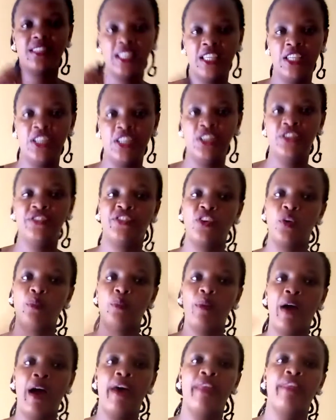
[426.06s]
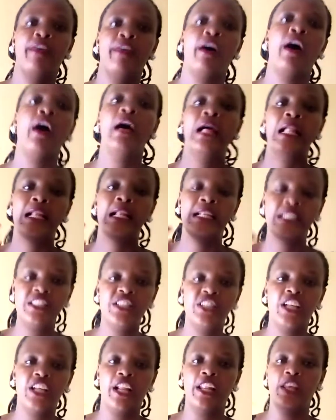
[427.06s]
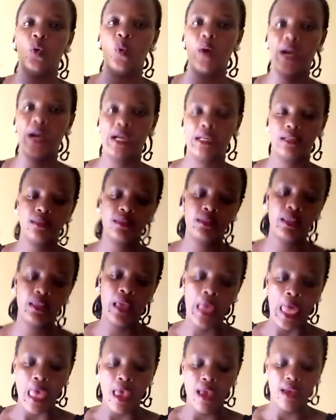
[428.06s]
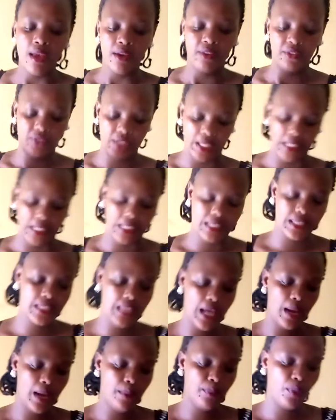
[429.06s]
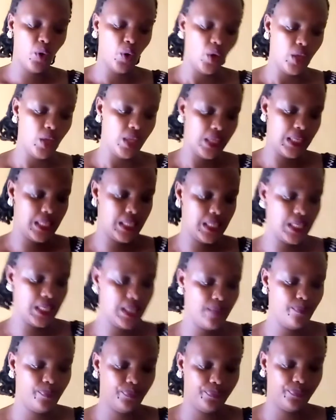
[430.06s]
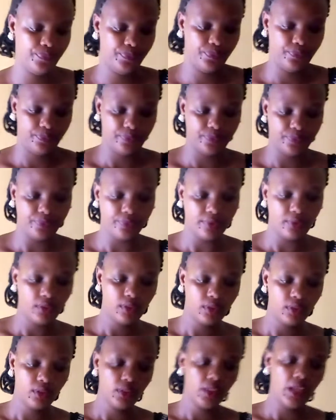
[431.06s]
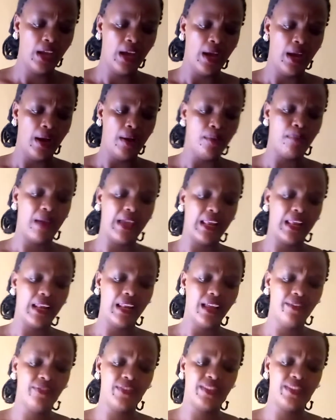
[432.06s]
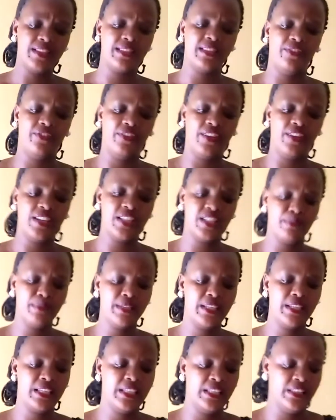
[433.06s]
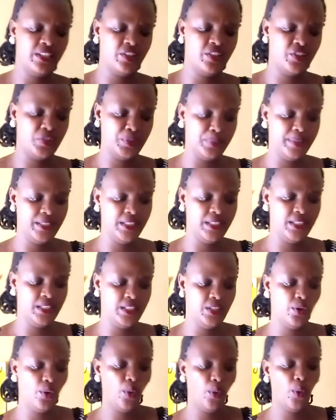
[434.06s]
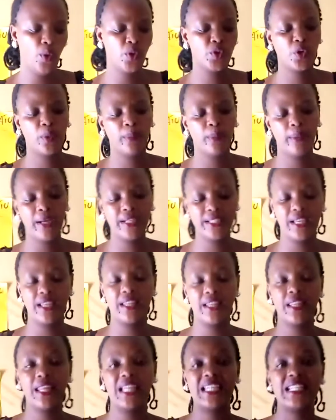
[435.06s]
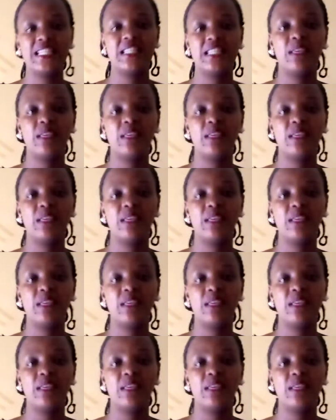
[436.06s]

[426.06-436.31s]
it from other literary works. For example, you see, my love is the fresh milk in the ravine. Automatically, that is a